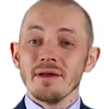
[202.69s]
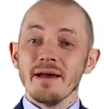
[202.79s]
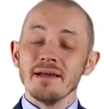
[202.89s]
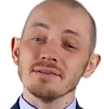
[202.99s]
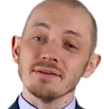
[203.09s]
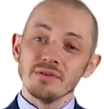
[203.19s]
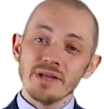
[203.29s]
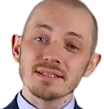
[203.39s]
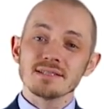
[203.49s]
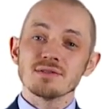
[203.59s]
And
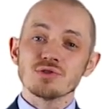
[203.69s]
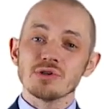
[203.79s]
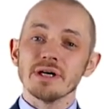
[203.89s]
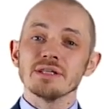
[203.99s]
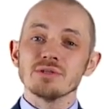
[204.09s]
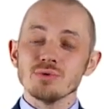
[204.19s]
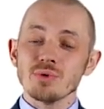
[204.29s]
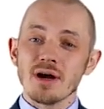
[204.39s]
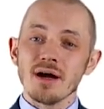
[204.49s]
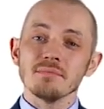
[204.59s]
let's try to
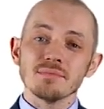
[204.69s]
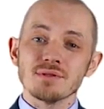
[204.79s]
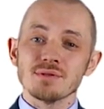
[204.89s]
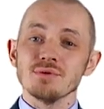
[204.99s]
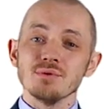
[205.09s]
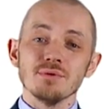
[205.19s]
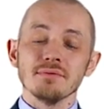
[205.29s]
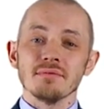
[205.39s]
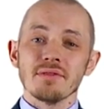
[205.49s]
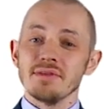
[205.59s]
come to
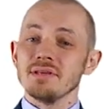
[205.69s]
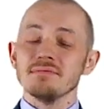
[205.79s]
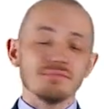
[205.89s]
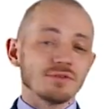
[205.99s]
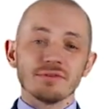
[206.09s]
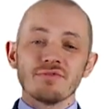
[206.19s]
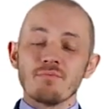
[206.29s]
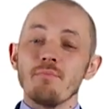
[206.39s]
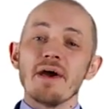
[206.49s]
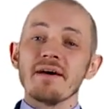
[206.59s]
the sort of
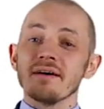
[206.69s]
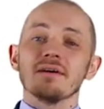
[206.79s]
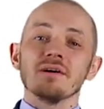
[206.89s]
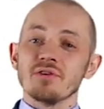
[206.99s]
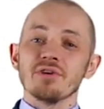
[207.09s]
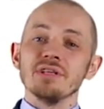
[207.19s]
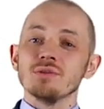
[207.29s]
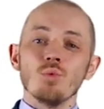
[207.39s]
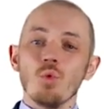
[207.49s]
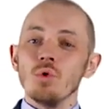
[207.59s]
bare concrete
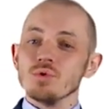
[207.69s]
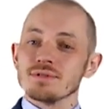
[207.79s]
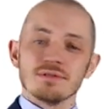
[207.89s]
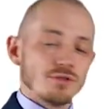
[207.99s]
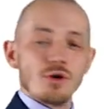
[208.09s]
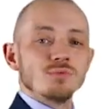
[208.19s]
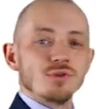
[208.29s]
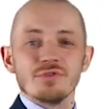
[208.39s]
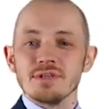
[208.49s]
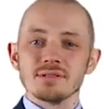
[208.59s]
walls in terms
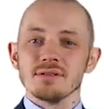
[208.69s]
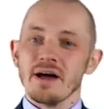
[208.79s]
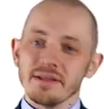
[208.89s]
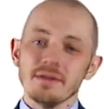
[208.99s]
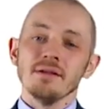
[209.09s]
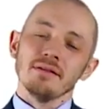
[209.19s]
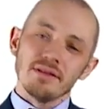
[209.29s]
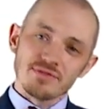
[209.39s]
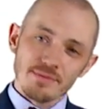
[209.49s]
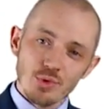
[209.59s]
of this slide.
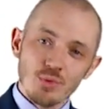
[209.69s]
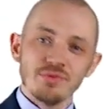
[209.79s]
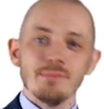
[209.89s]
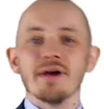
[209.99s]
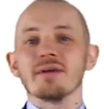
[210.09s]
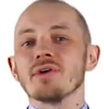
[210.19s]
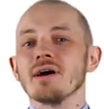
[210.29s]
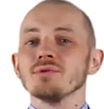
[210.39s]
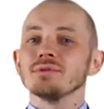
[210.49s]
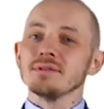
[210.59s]
Let's remove the
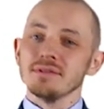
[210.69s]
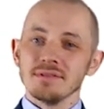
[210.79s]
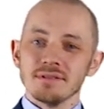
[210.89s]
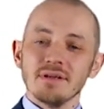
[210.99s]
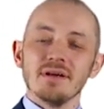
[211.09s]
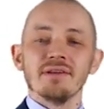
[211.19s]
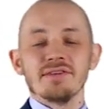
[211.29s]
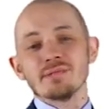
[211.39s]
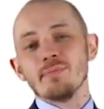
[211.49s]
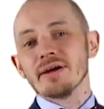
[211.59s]
background,
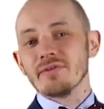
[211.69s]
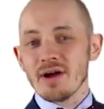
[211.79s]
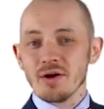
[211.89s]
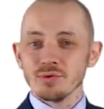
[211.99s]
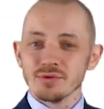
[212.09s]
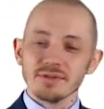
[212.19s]
this background.